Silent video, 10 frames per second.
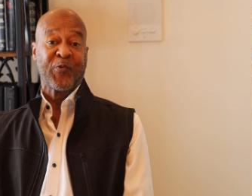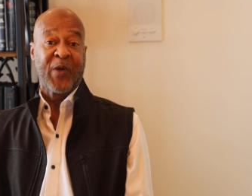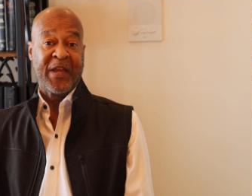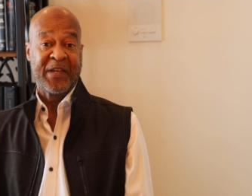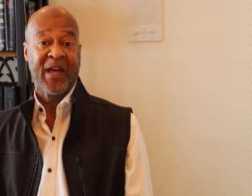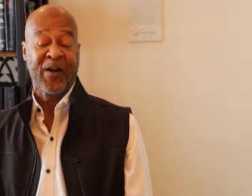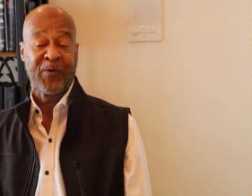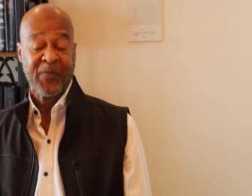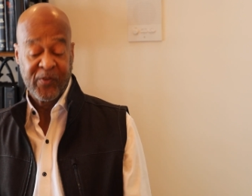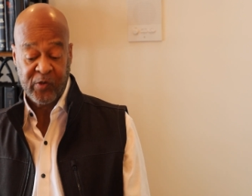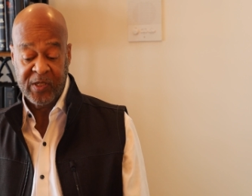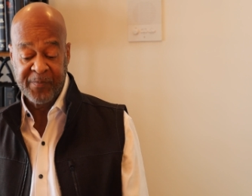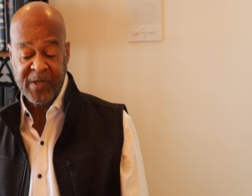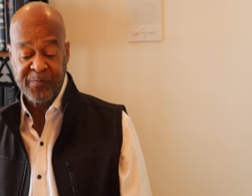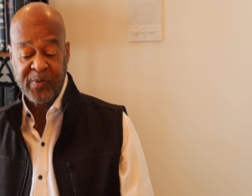right now. So
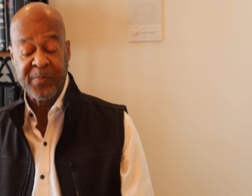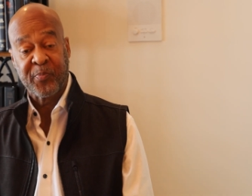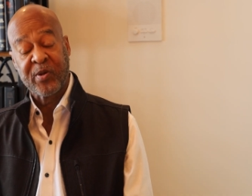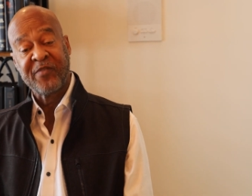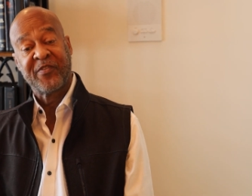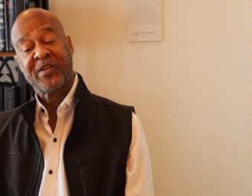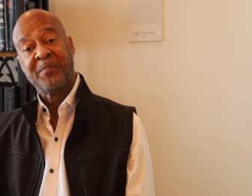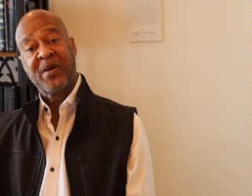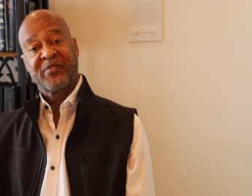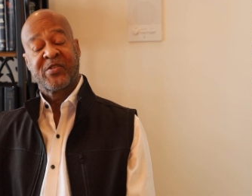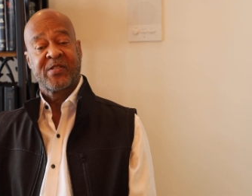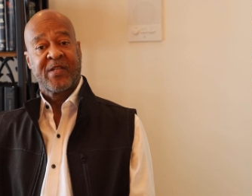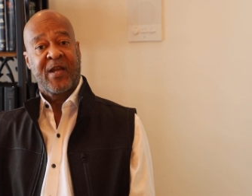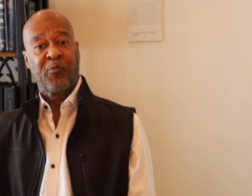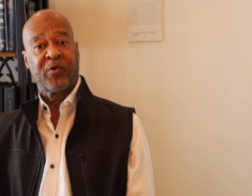let me be brief in the message
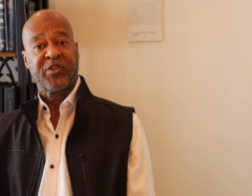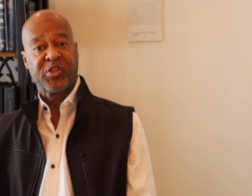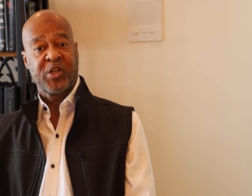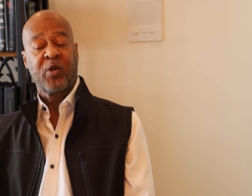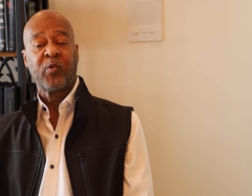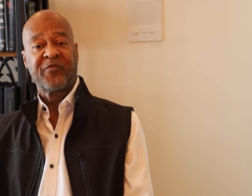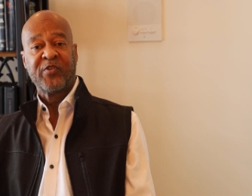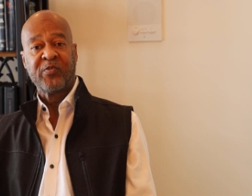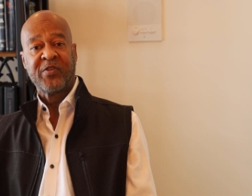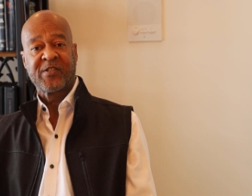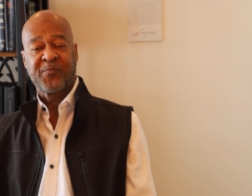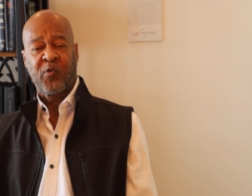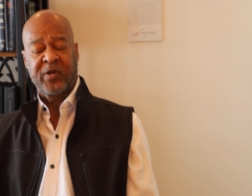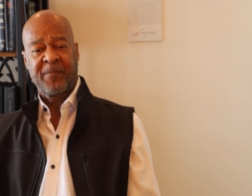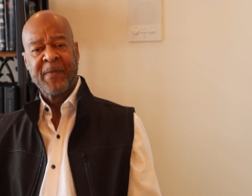that I want to share with you this
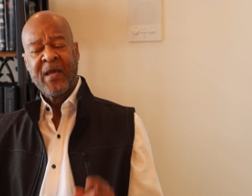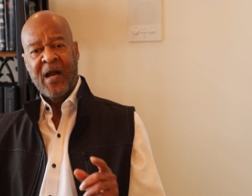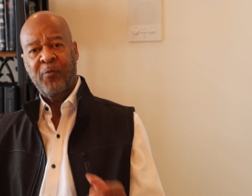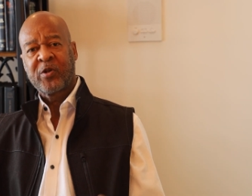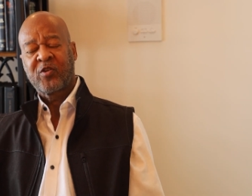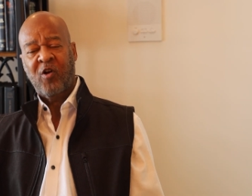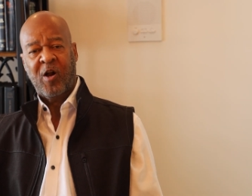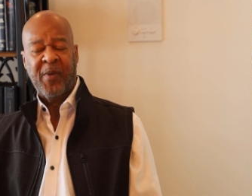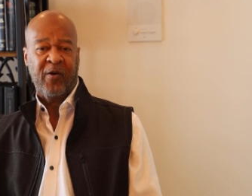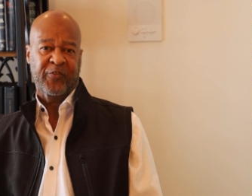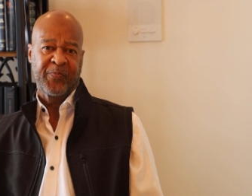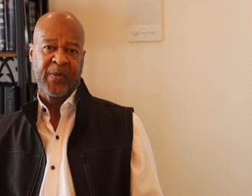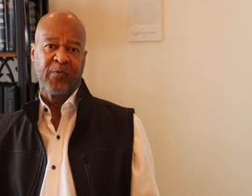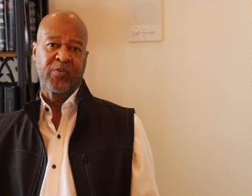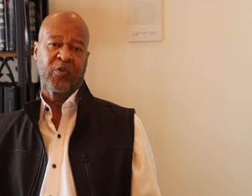morning. I want to talk about
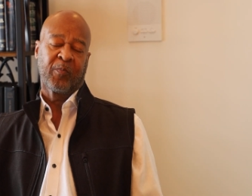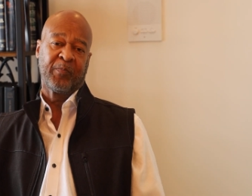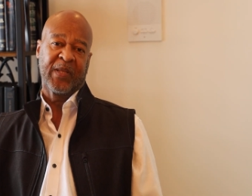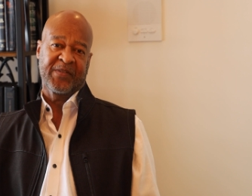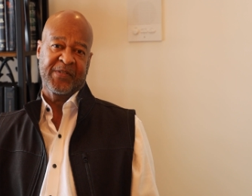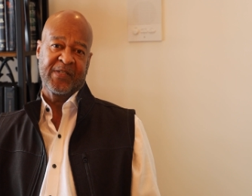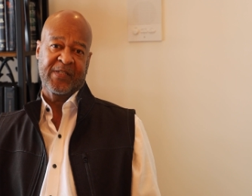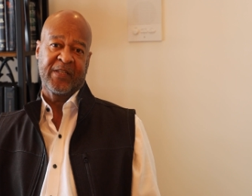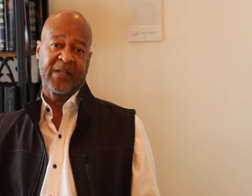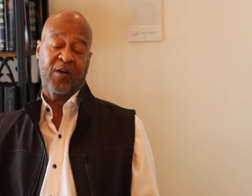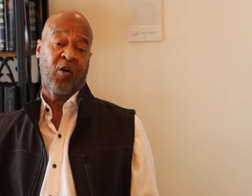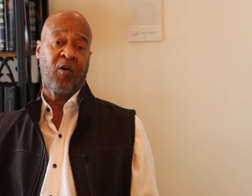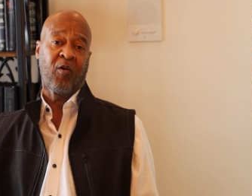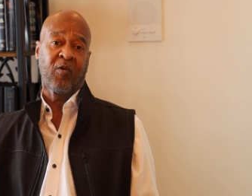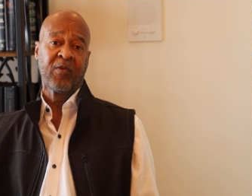spiritual blessings and the
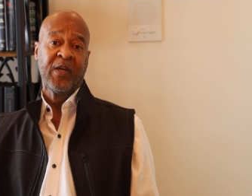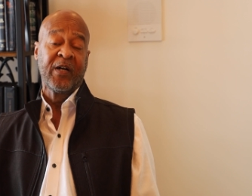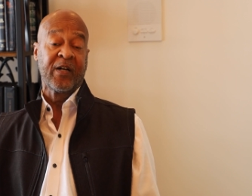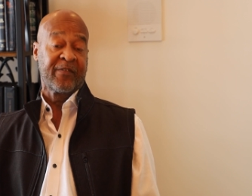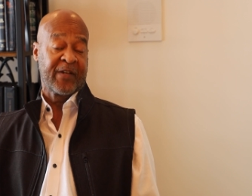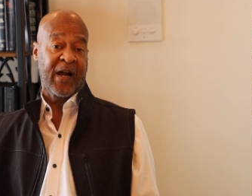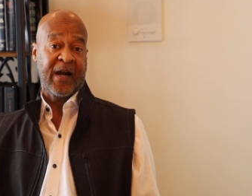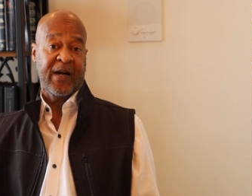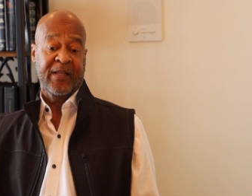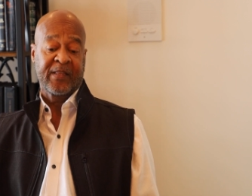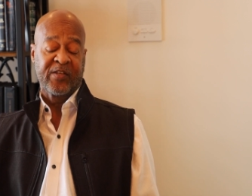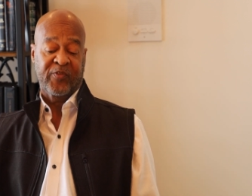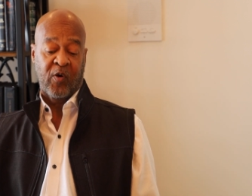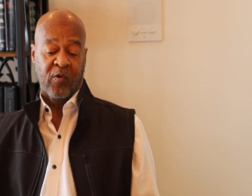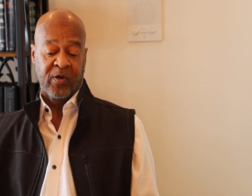call of God
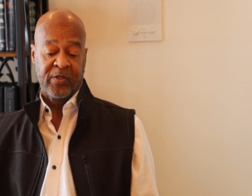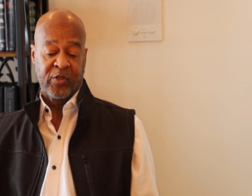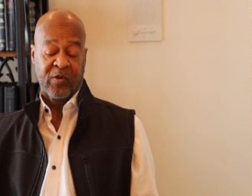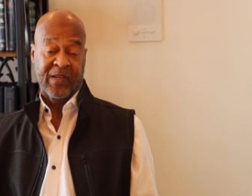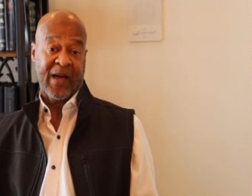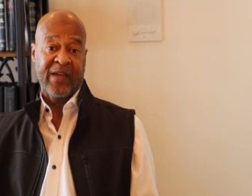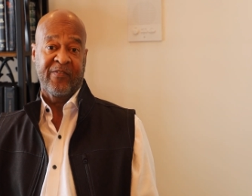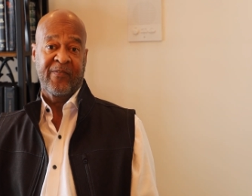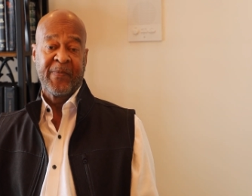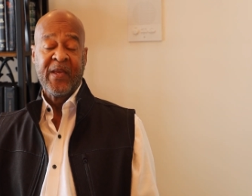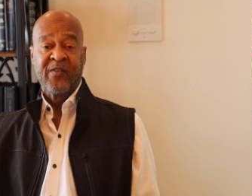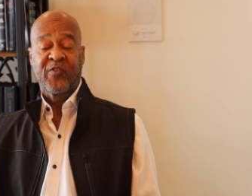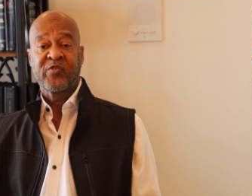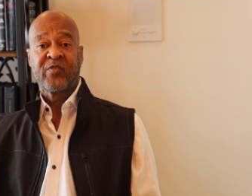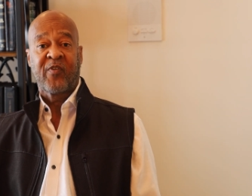that's on your life.
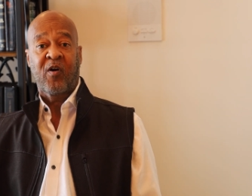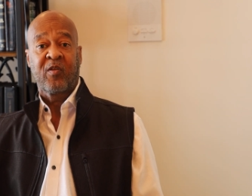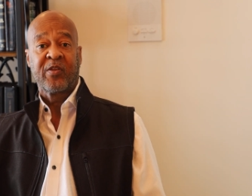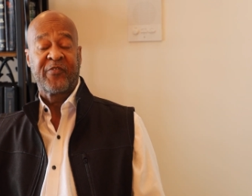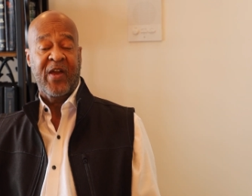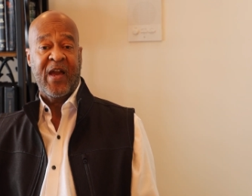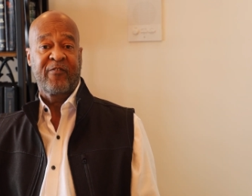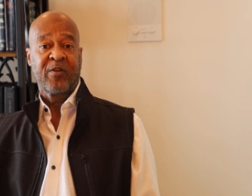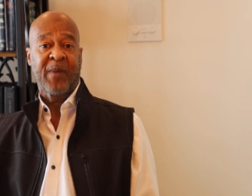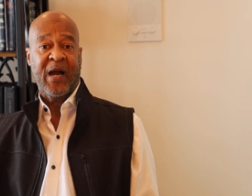First of all, if you have your